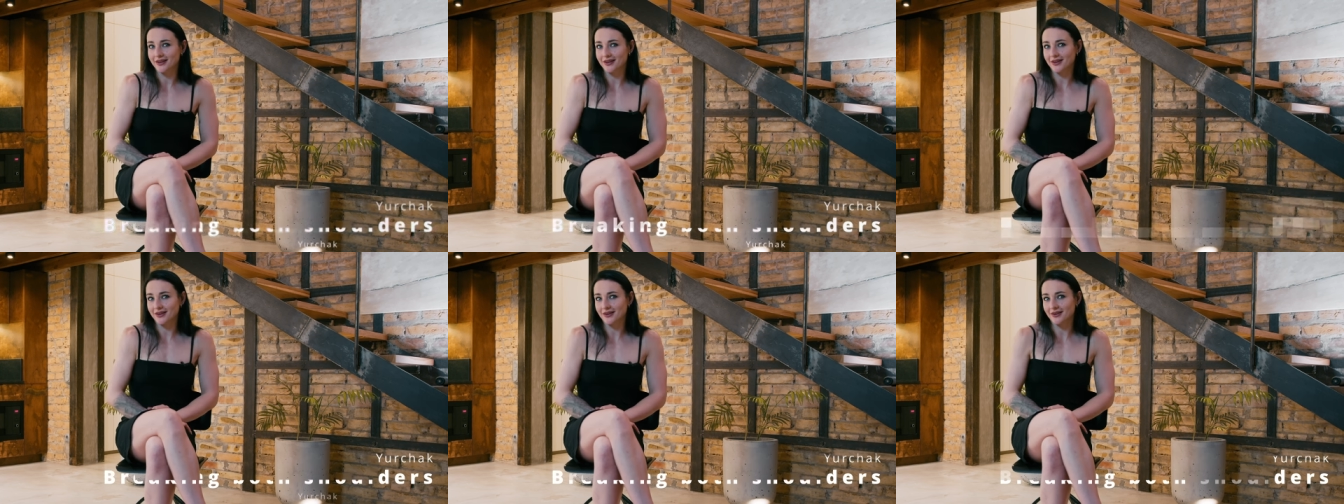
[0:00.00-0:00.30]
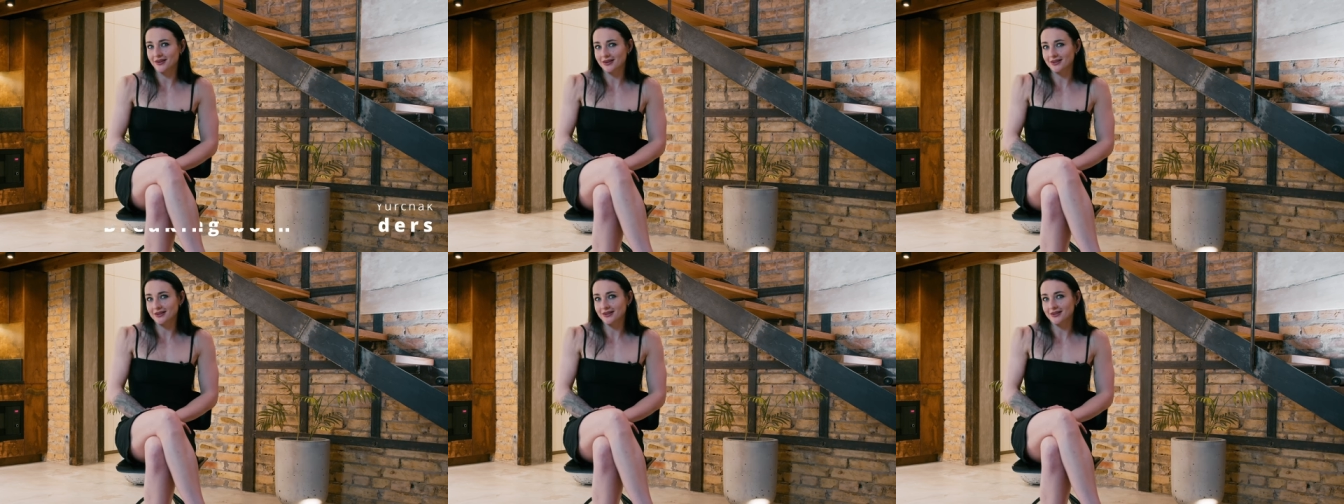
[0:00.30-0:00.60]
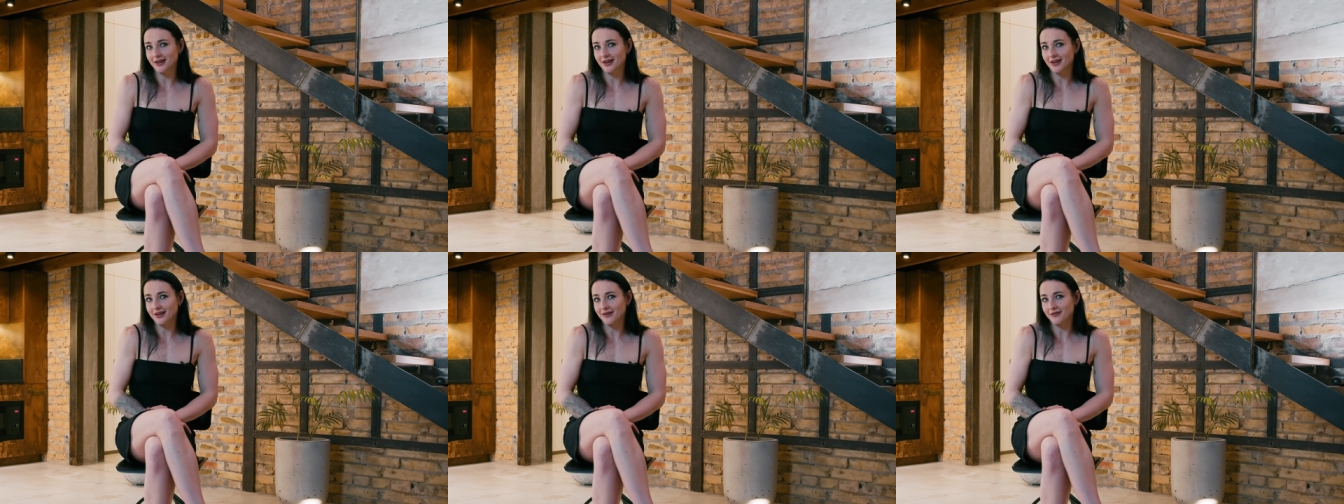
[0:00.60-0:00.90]
You know,
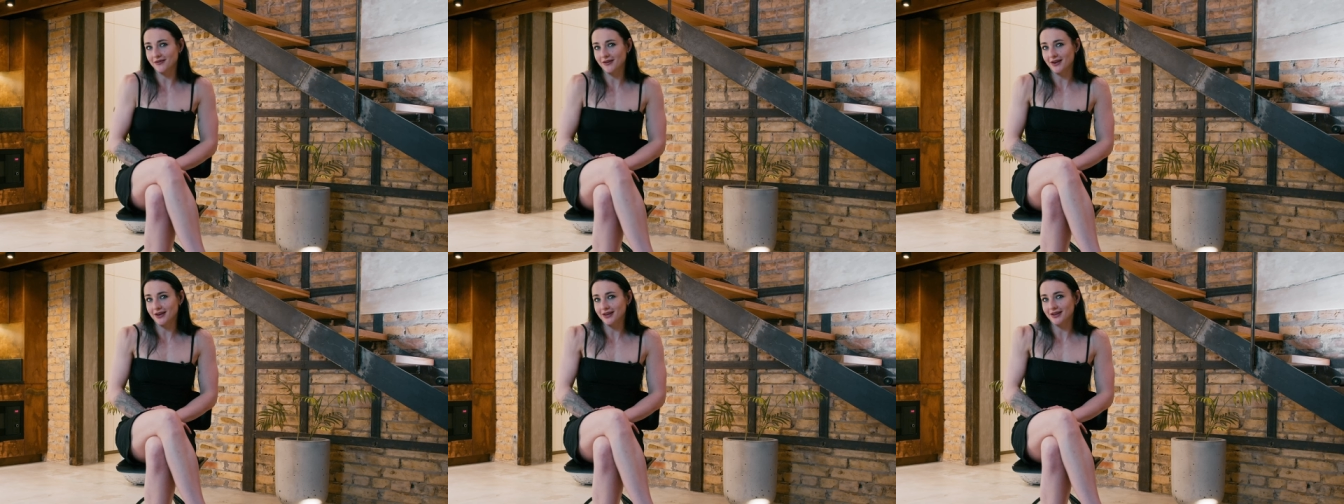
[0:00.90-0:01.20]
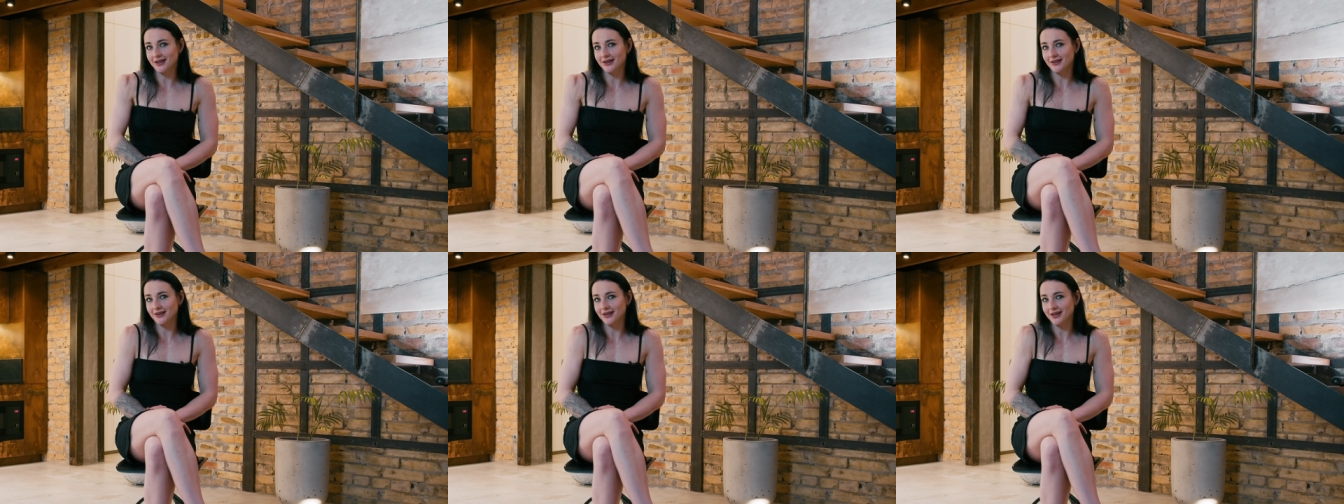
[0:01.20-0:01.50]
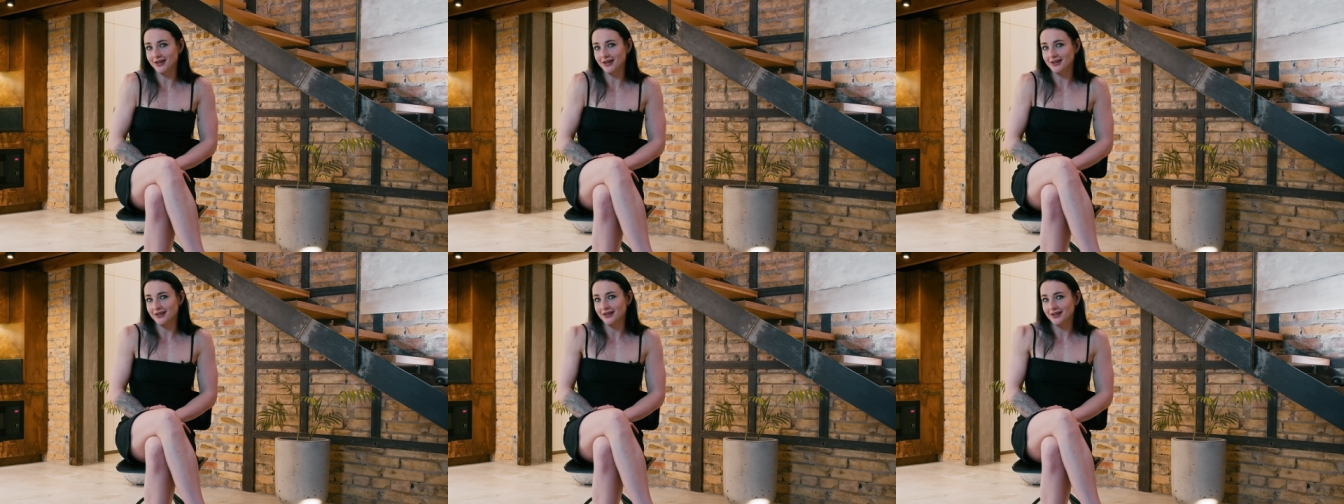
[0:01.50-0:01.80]
it's like funny. You
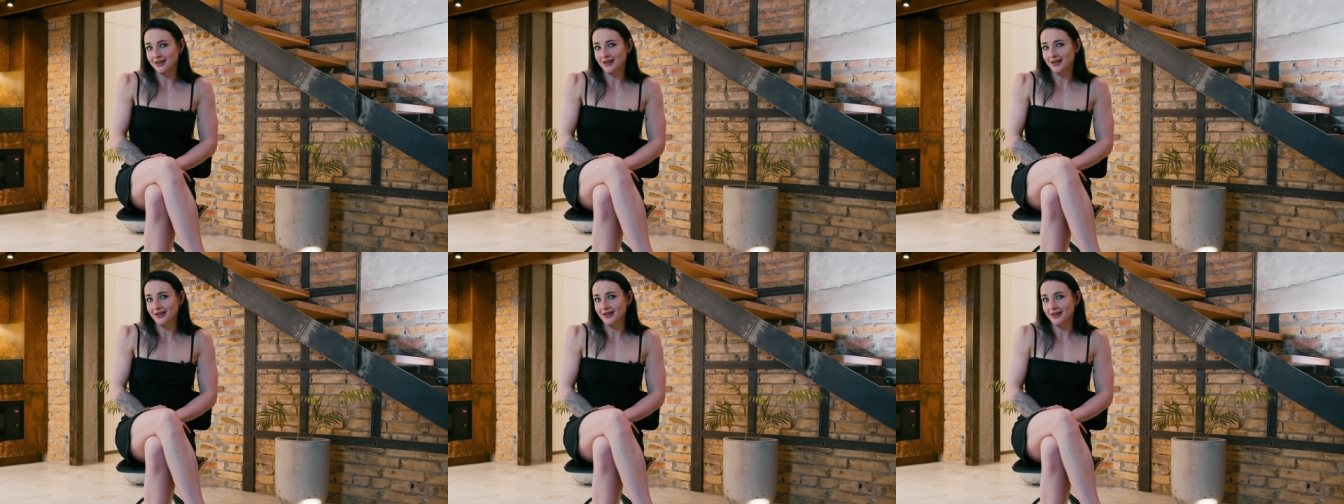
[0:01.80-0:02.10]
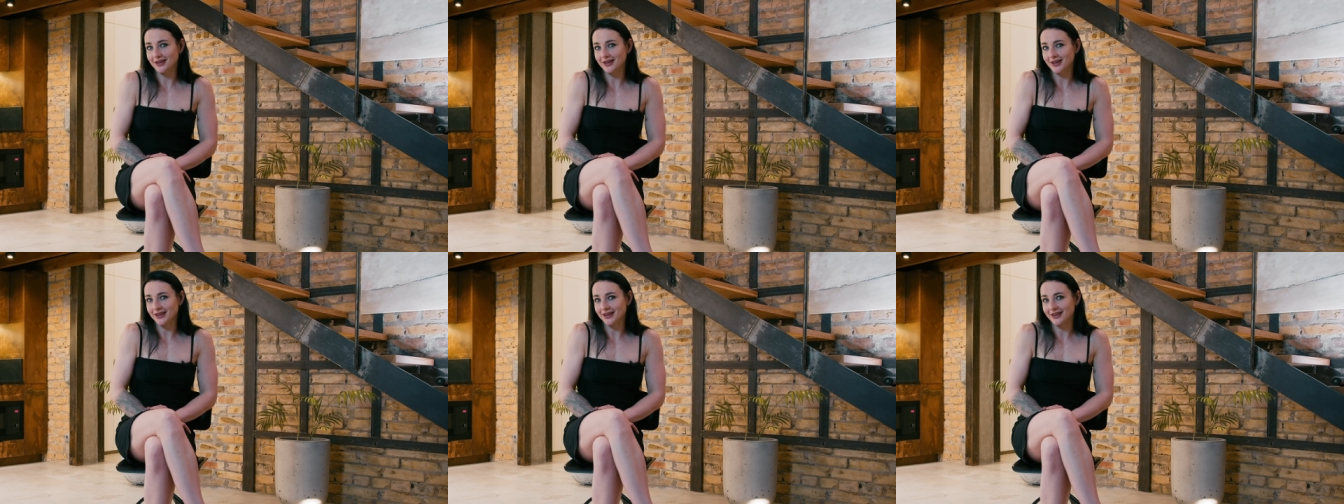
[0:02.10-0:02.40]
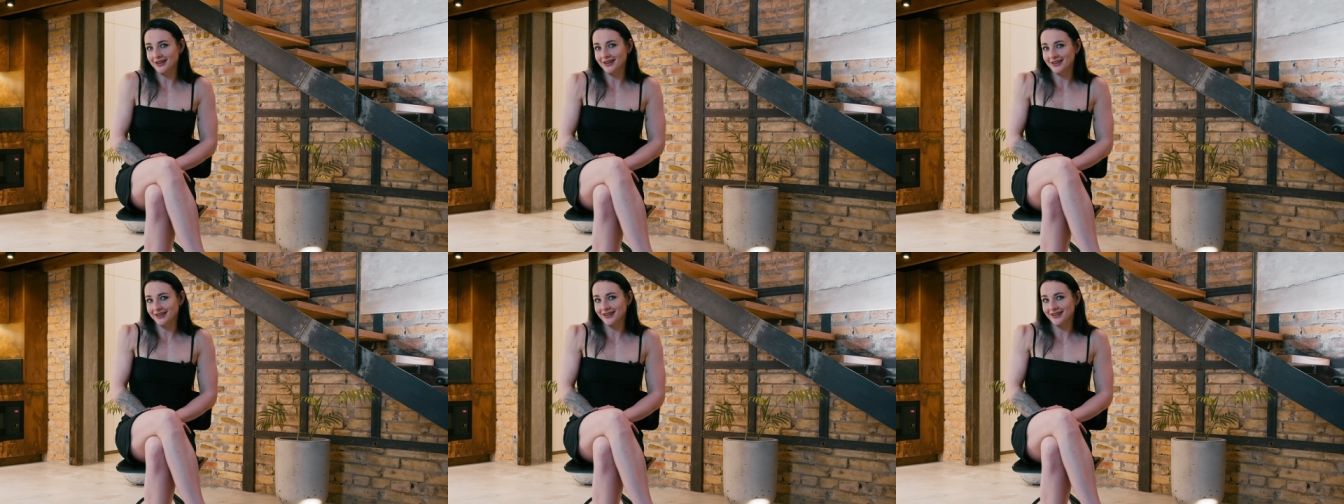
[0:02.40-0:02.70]
can like,